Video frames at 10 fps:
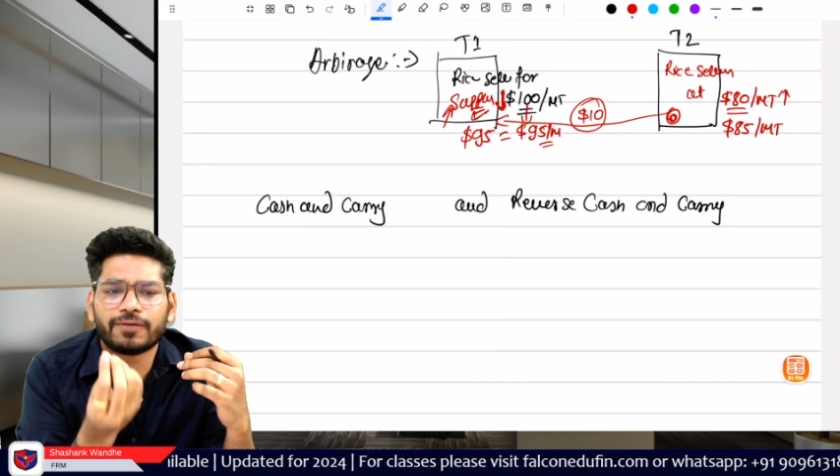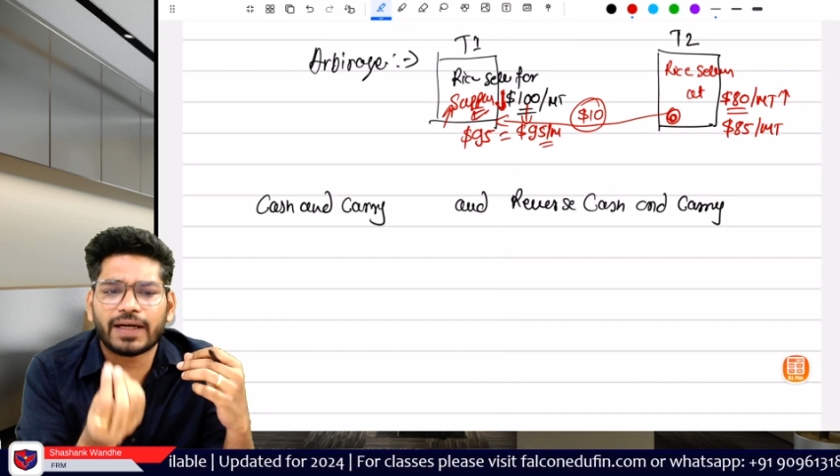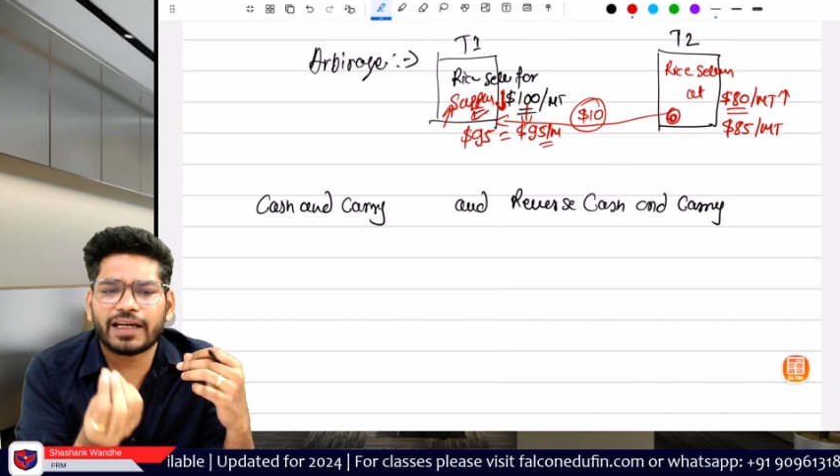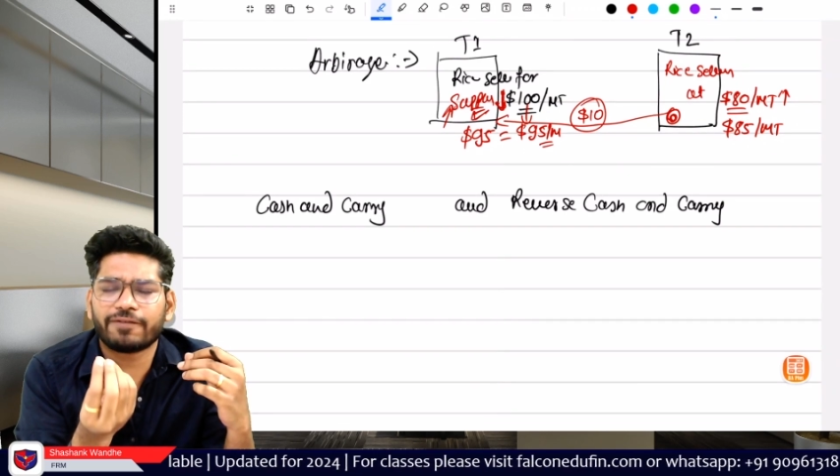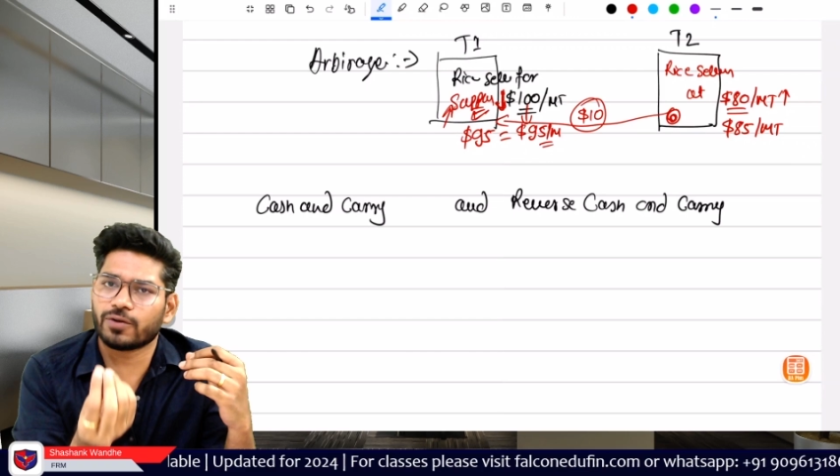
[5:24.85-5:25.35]

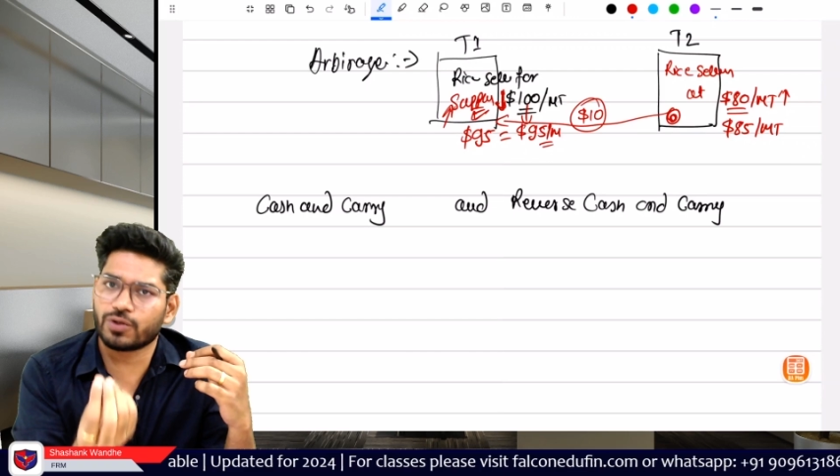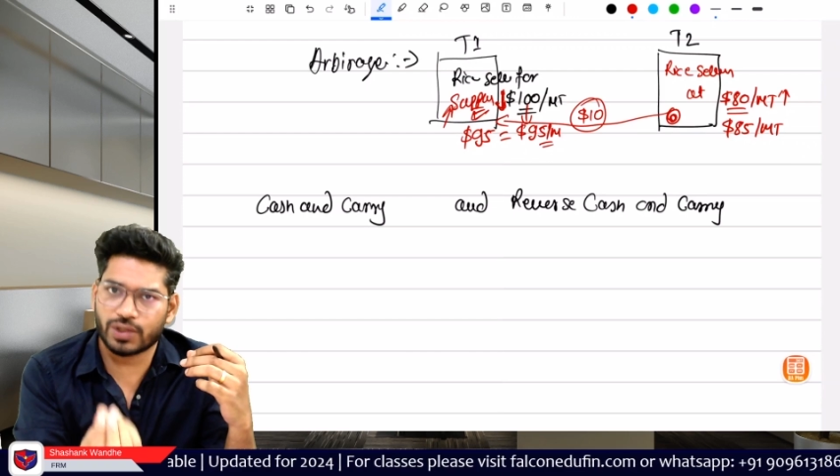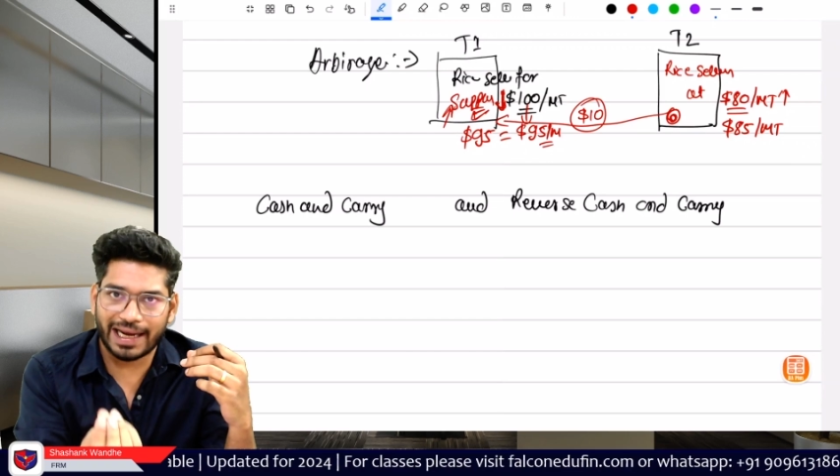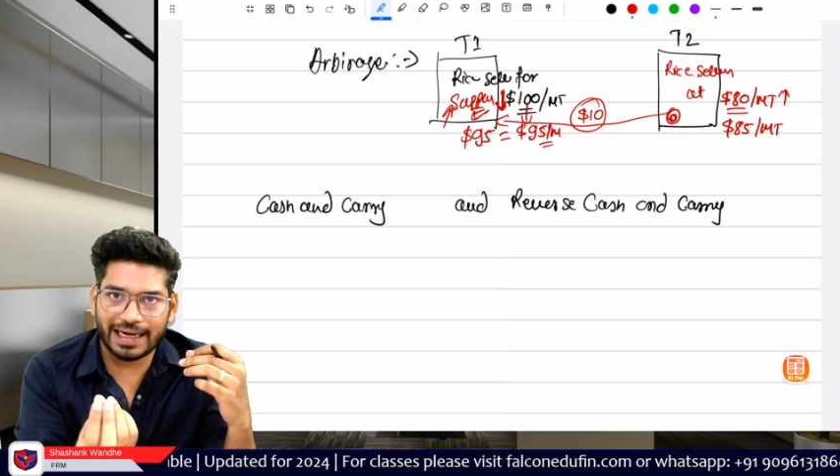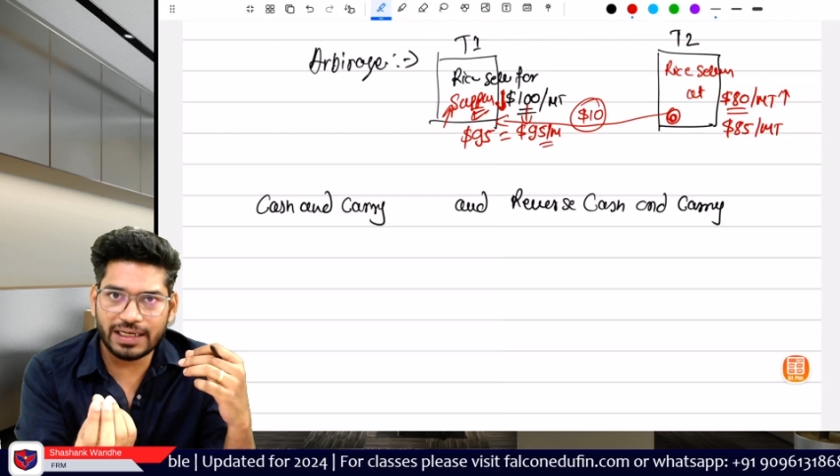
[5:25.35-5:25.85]
very few
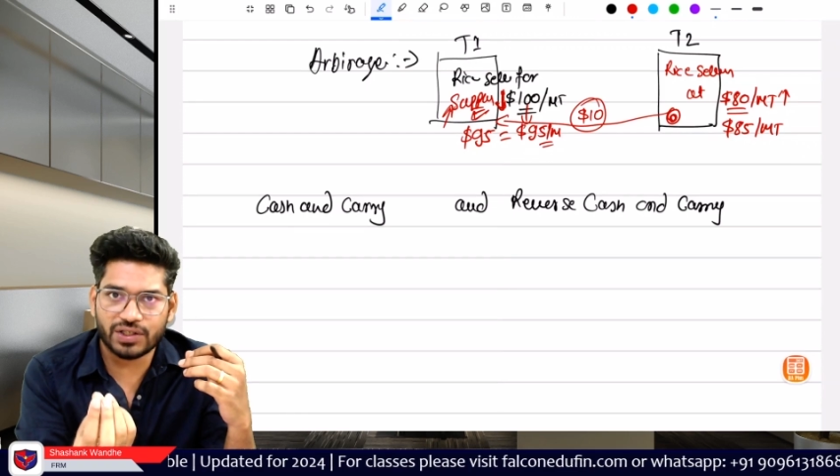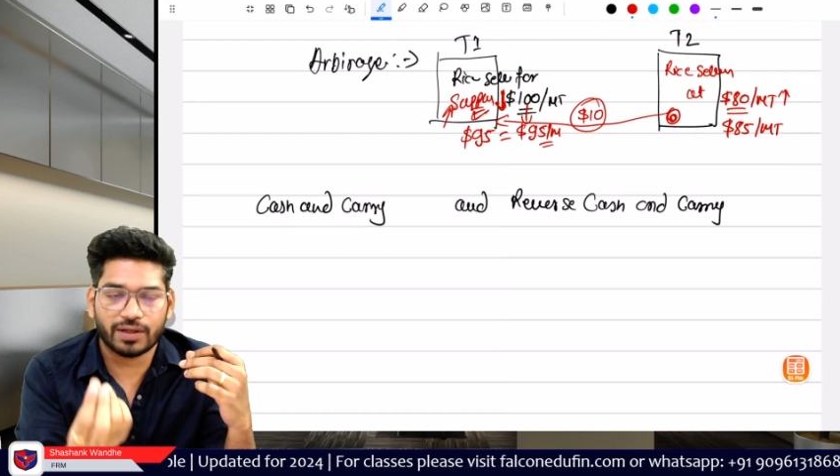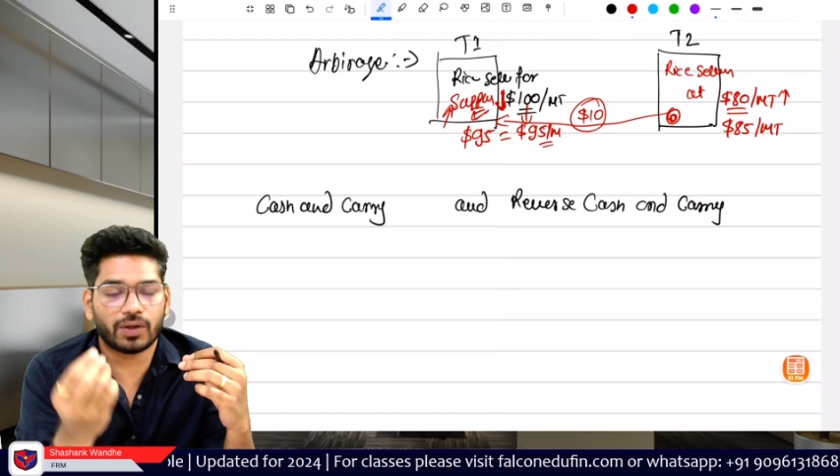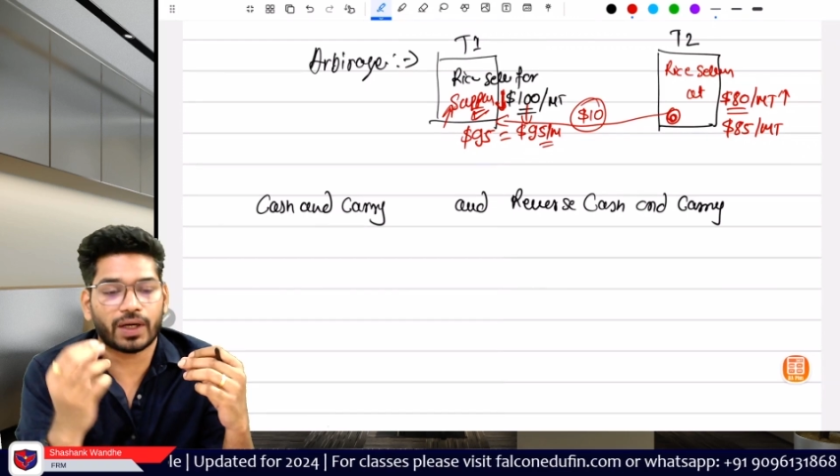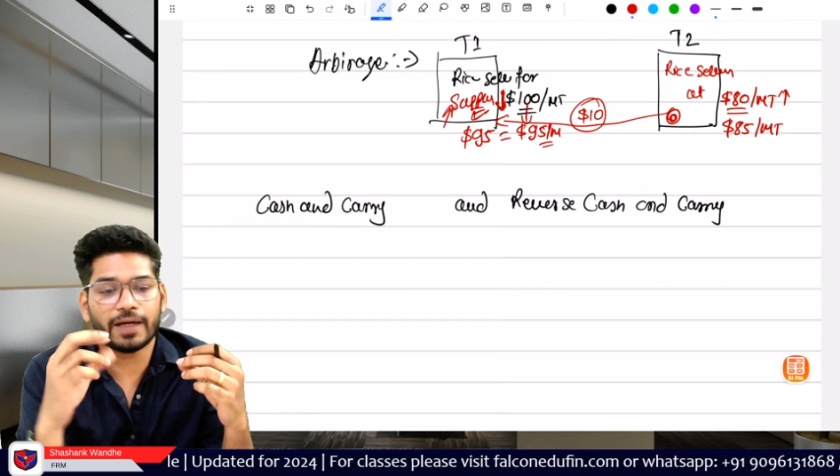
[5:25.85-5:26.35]

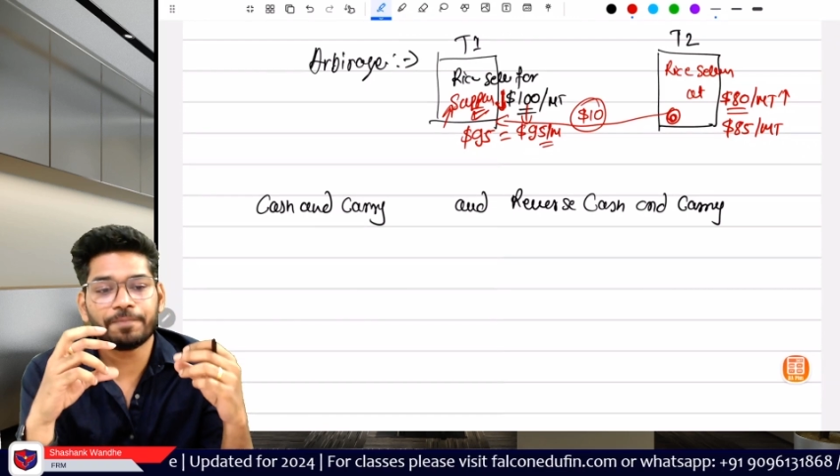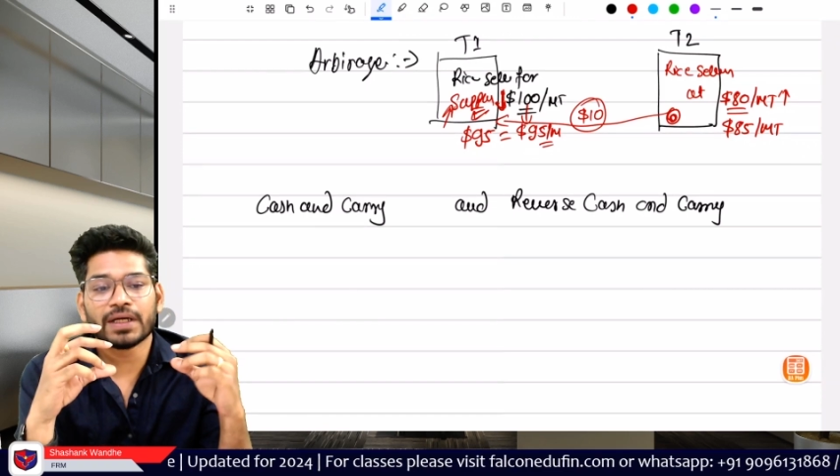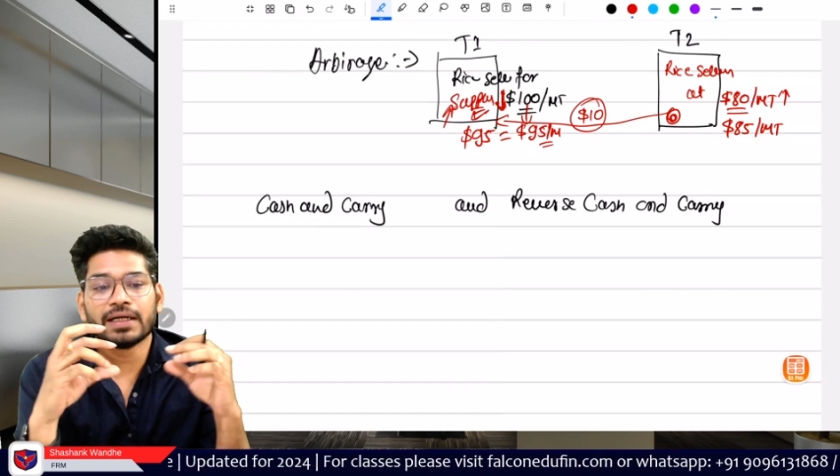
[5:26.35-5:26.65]
seconds. Okay,